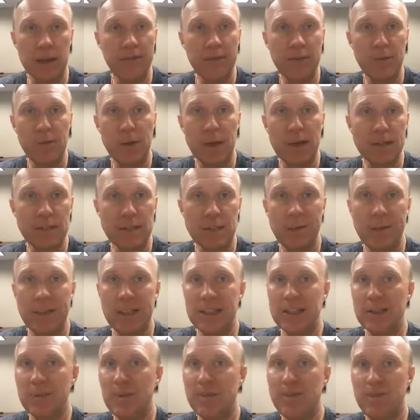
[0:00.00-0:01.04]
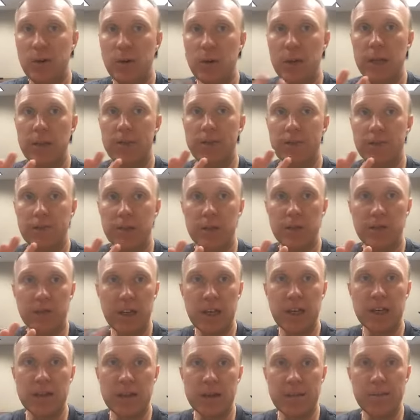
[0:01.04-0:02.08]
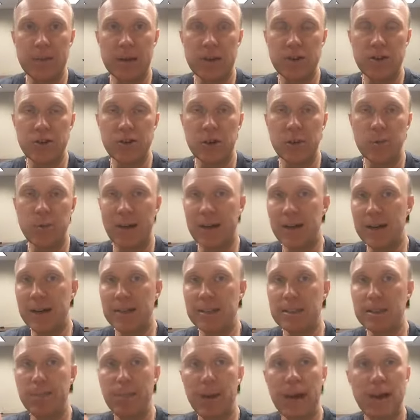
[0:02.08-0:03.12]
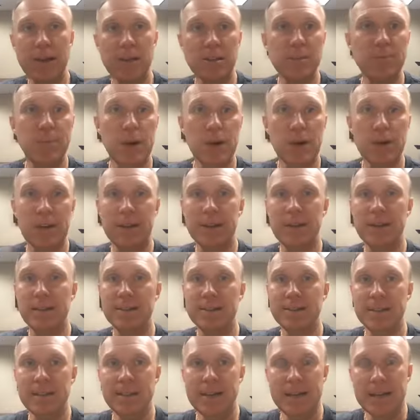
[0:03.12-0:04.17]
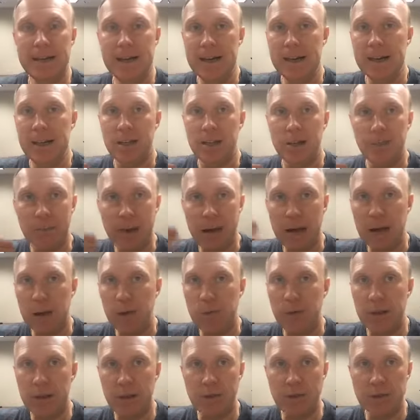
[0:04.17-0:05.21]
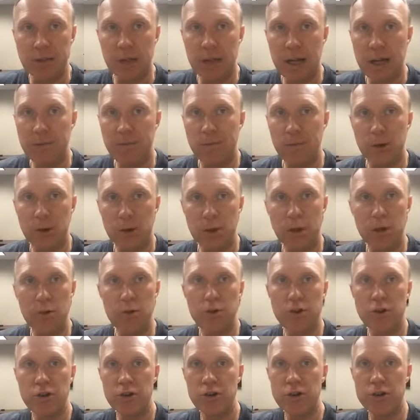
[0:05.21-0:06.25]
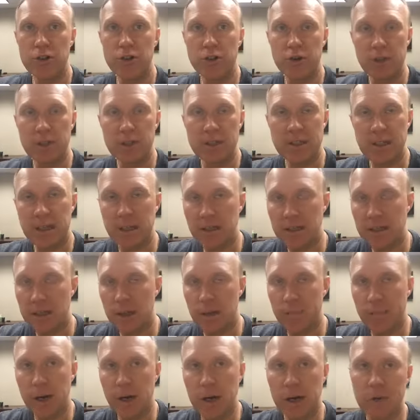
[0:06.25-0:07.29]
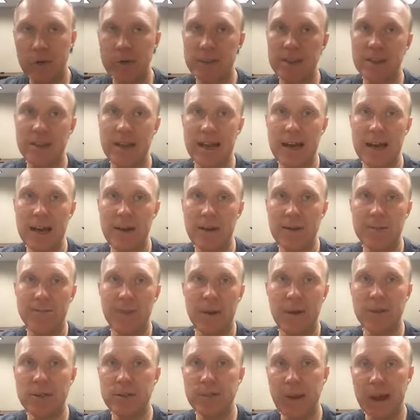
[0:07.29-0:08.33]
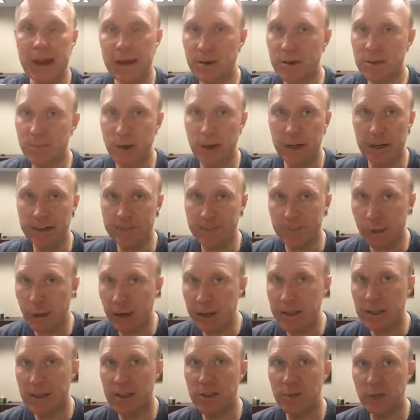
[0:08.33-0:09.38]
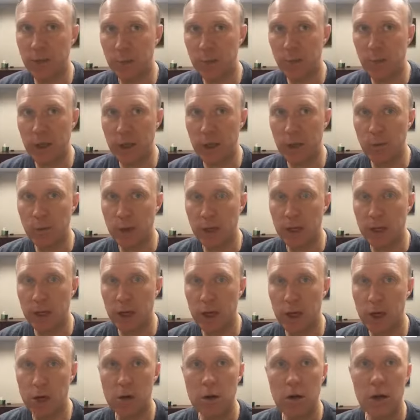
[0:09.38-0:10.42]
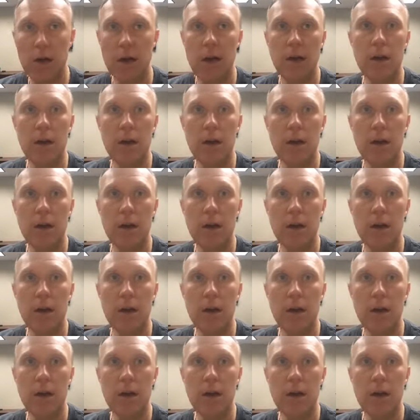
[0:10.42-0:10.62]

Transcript: If you've watched some of these before, you get the picture on what it is. The buyer's market is, back when there's a lot of foreclosures, short sales, and the market was down, it was a buyer's market. Prices were really, really low.